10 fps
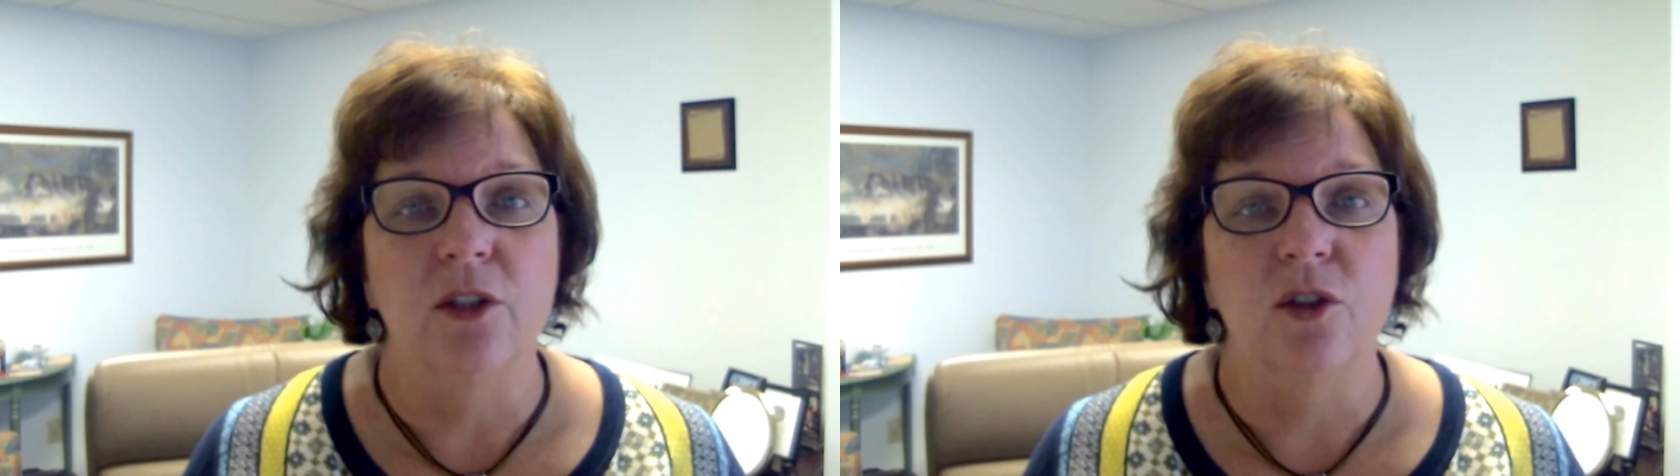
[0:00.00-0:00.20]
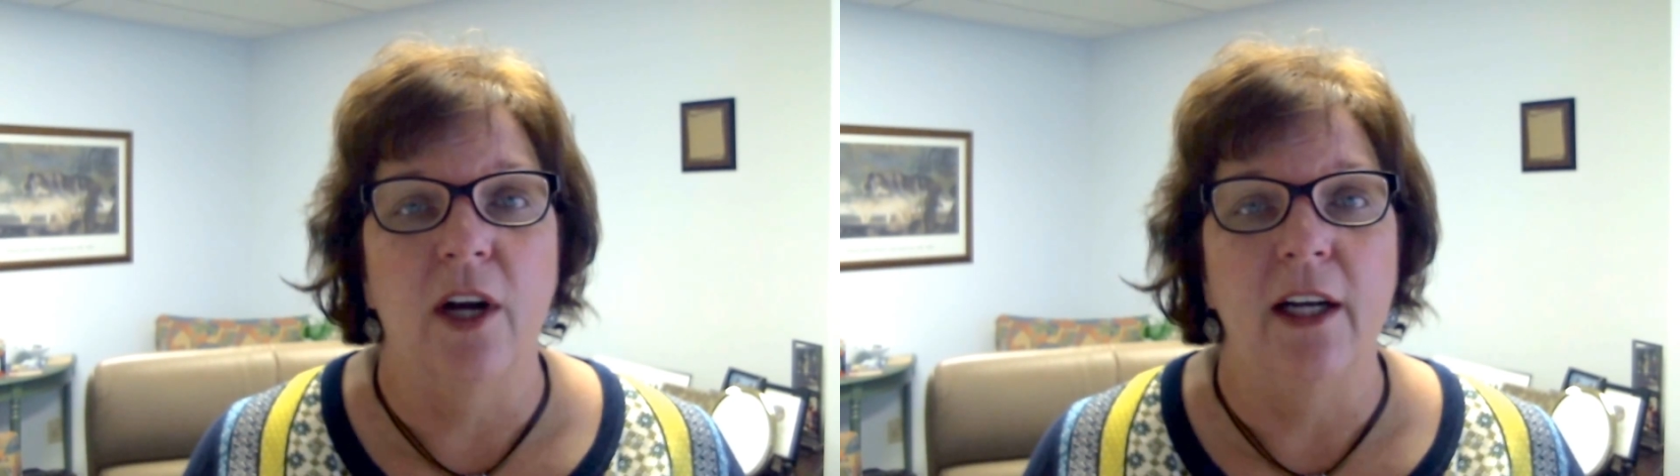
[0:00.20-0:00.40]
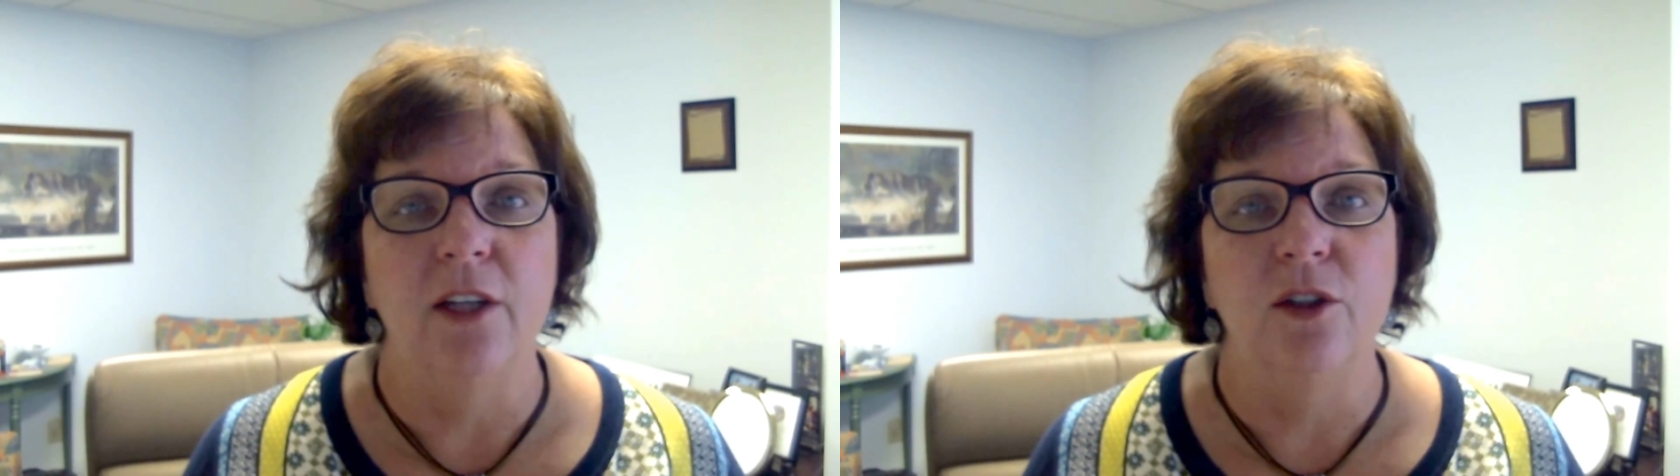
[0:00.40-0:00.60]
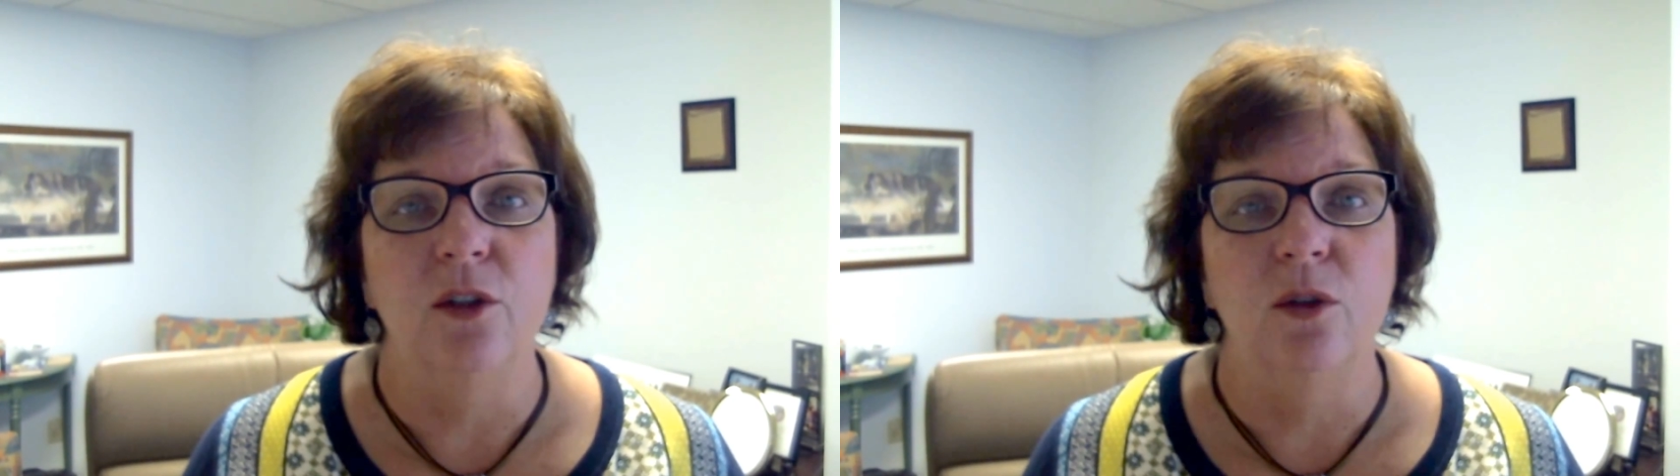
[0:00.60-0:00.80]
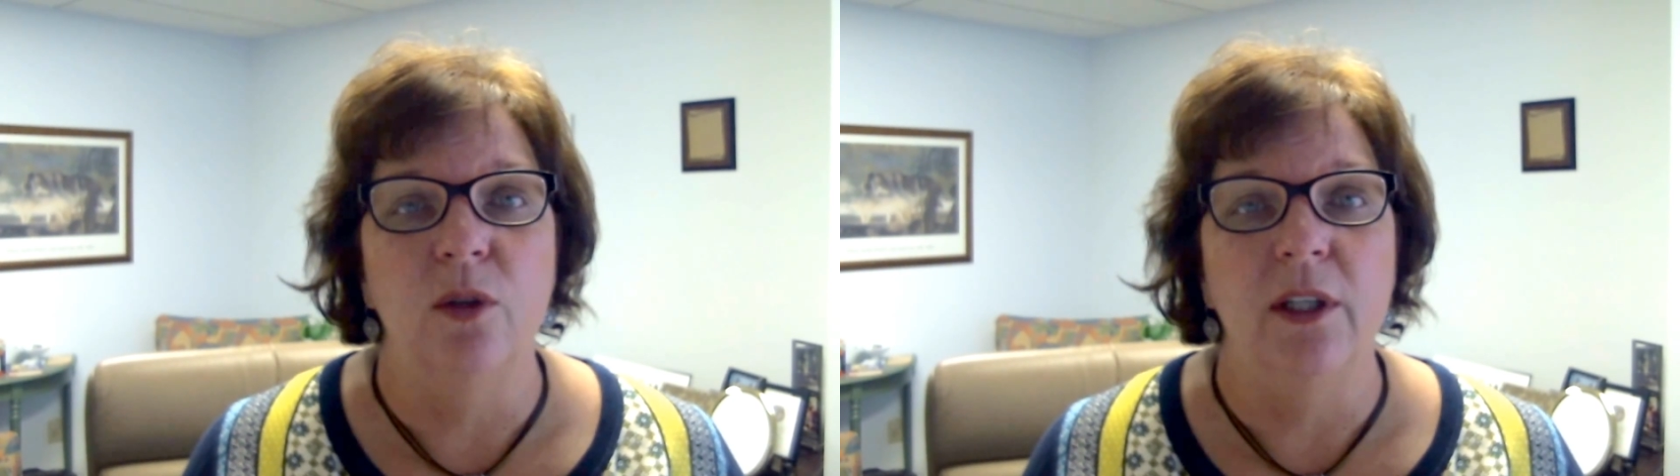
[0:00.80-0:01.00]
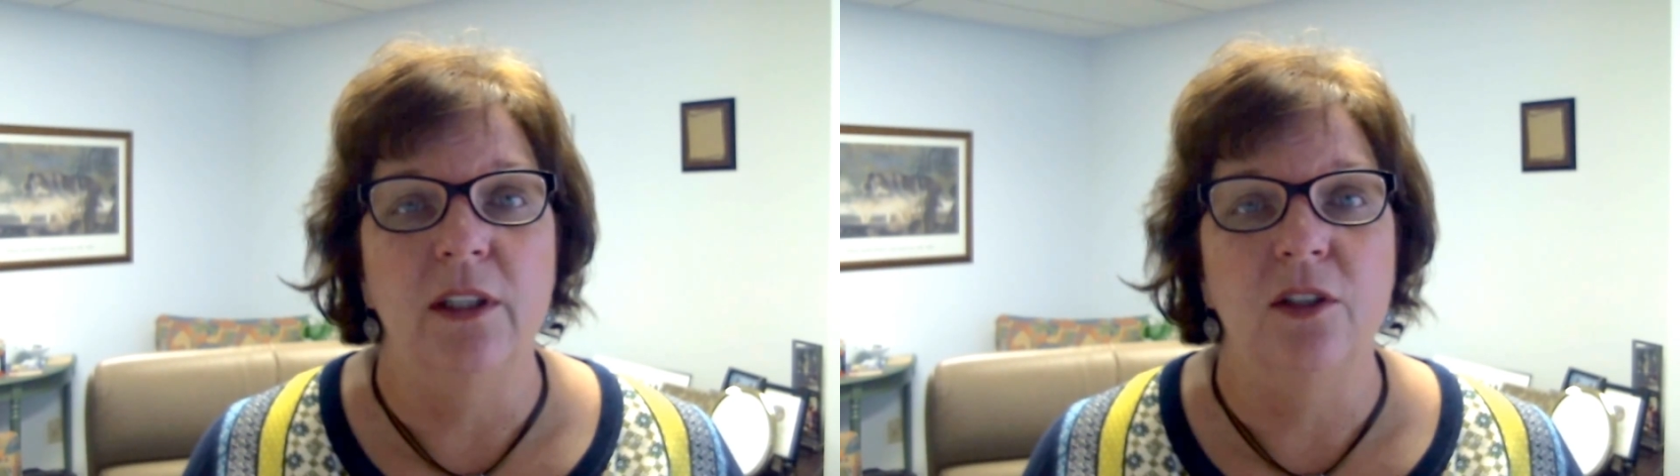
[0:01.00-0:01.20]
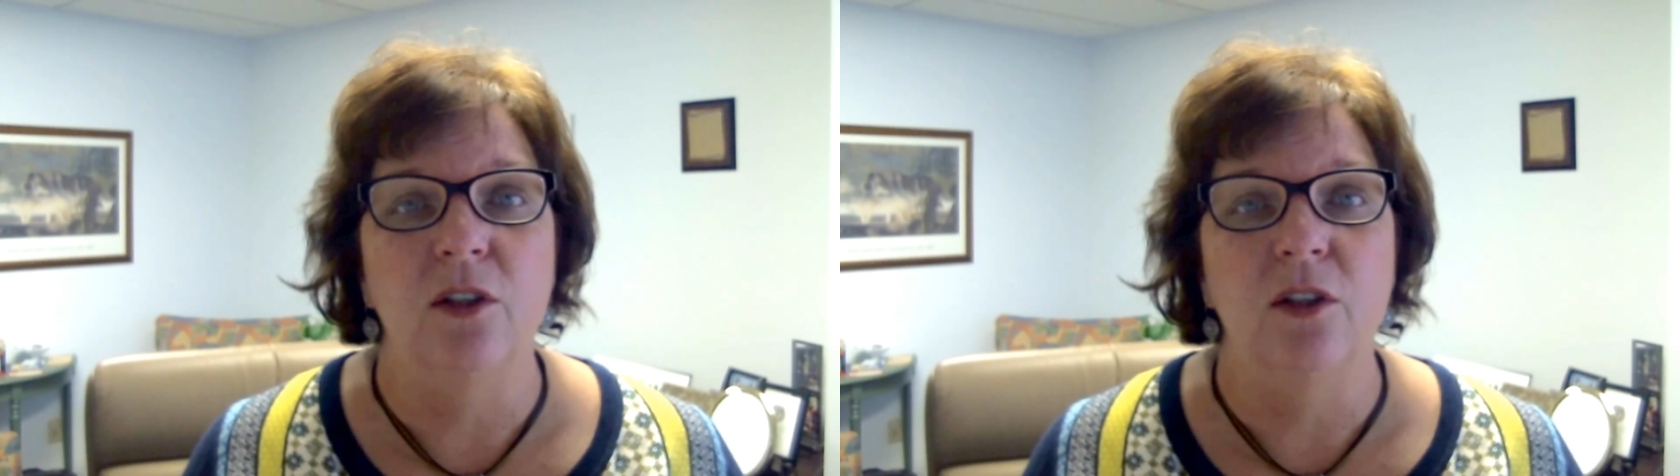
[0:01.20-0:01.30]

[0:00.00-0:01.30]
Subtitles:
to try to do is